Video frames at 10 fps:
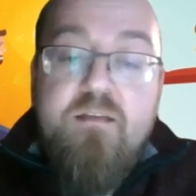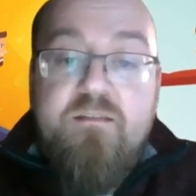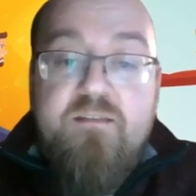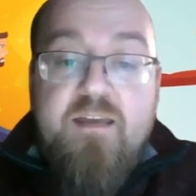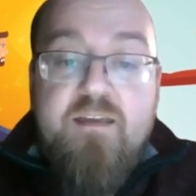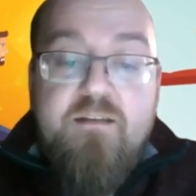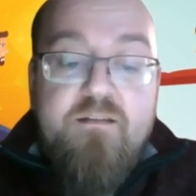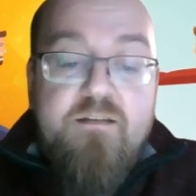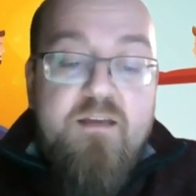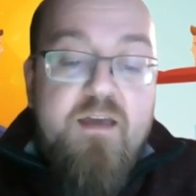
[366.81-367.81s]
The
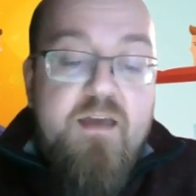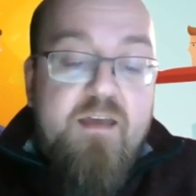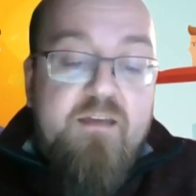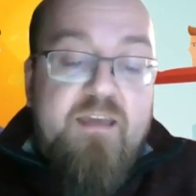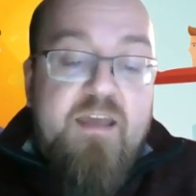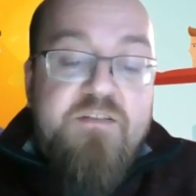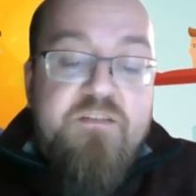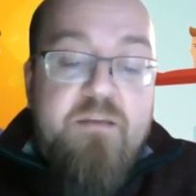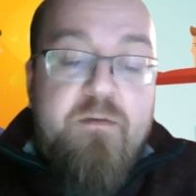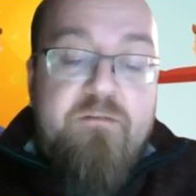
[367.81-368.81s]
second is
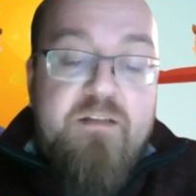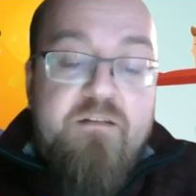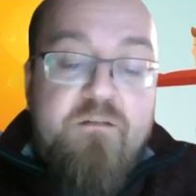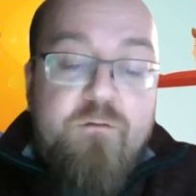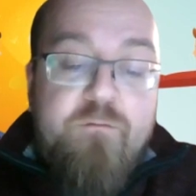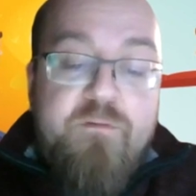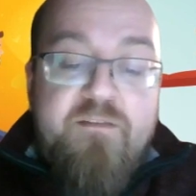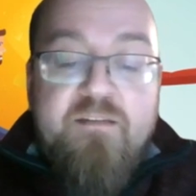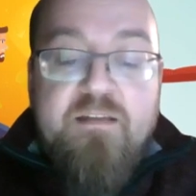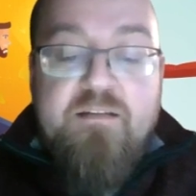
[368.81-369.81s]
anxious, ambivalent, or
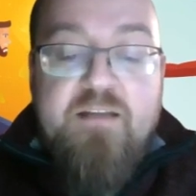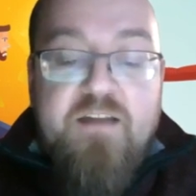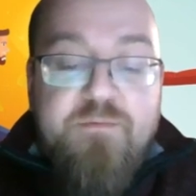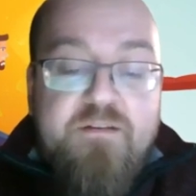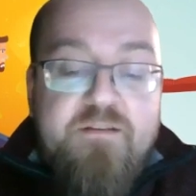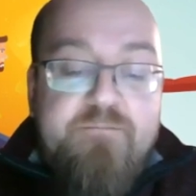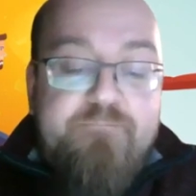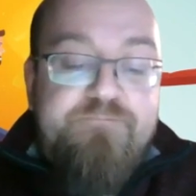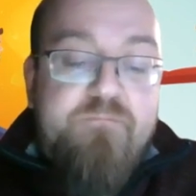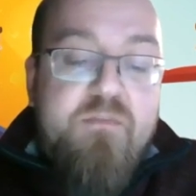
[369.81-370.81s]
resistant attachment.
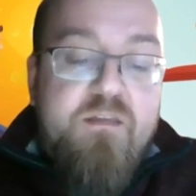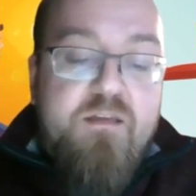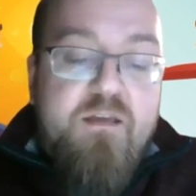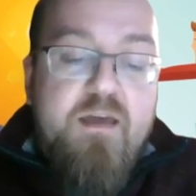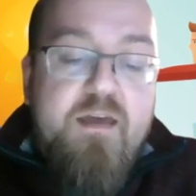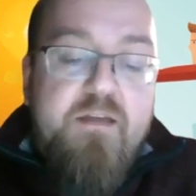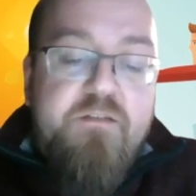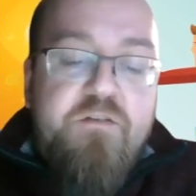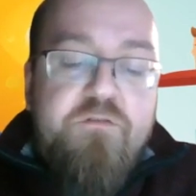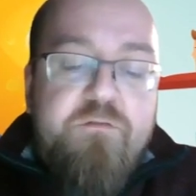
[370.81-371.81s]

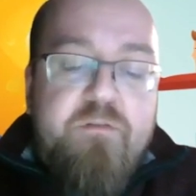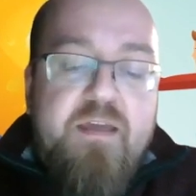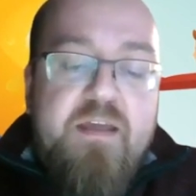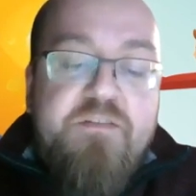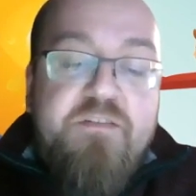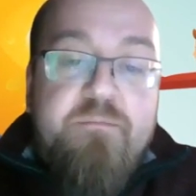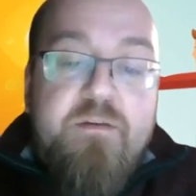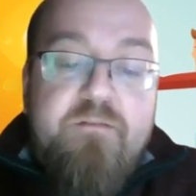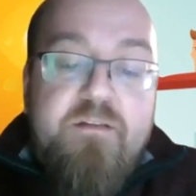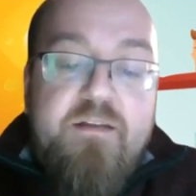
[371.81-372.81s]
Children with anxious,
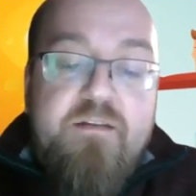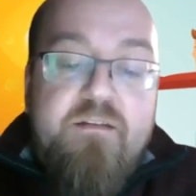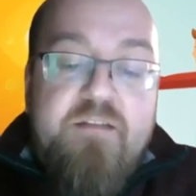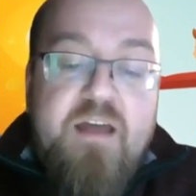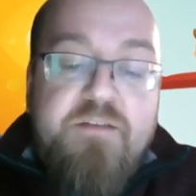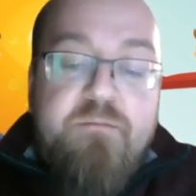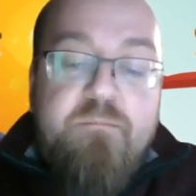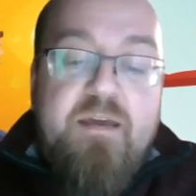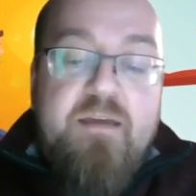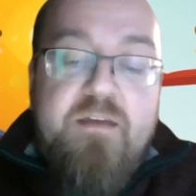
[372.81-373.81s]
ambivalent attachment
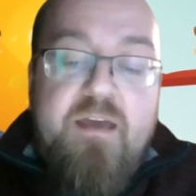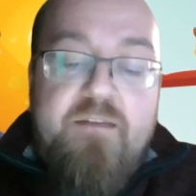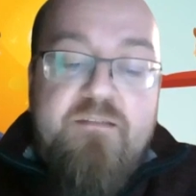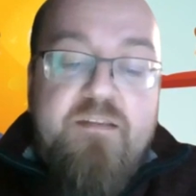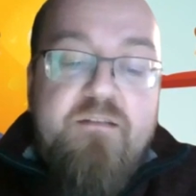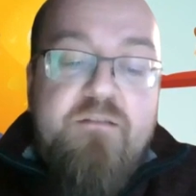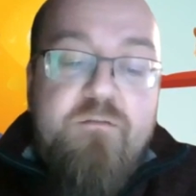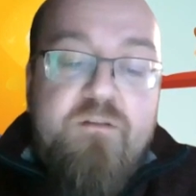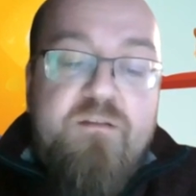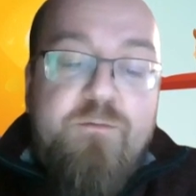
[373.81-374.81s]
may be hesitant
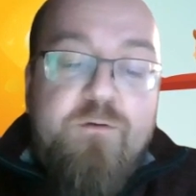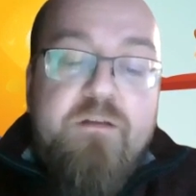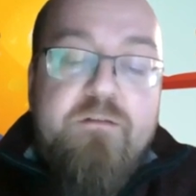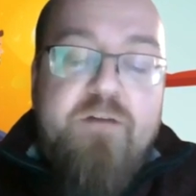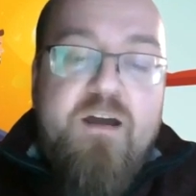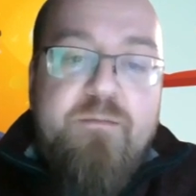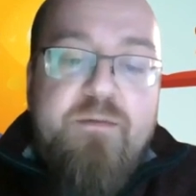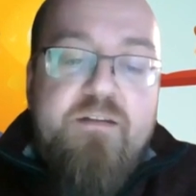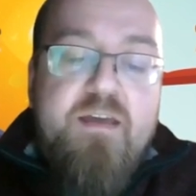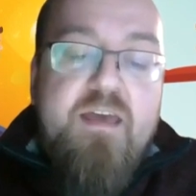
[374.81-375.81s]
to explore their
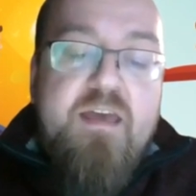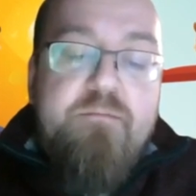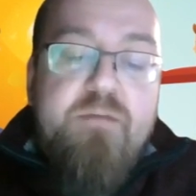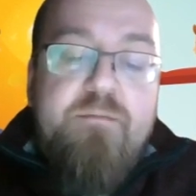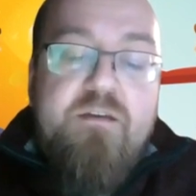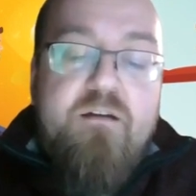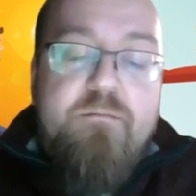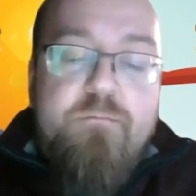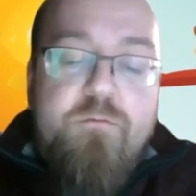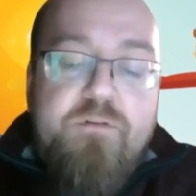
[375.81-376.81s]
environment, may
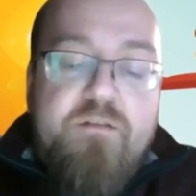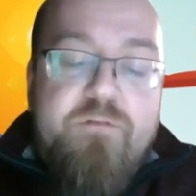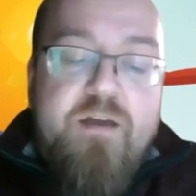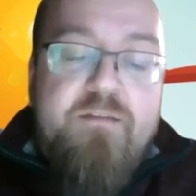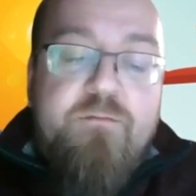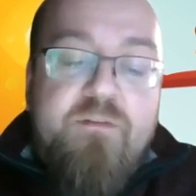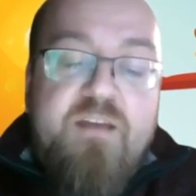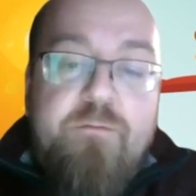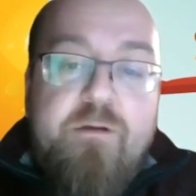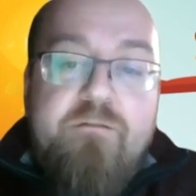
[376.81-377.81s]
become more distressed when
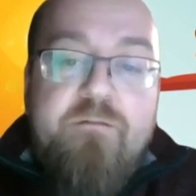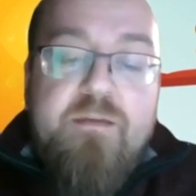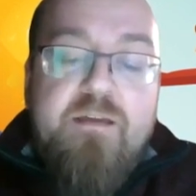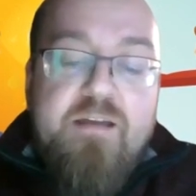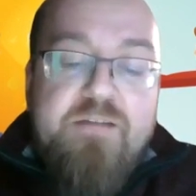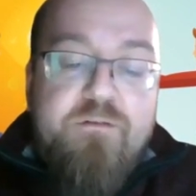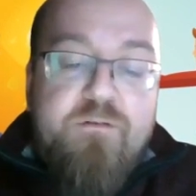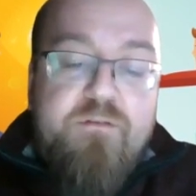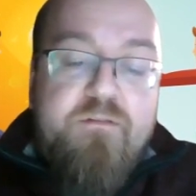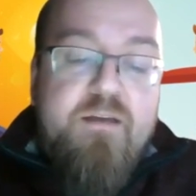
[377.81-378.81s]
separated from their
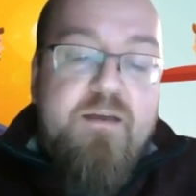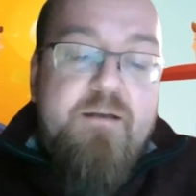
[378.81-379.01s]
caregivers.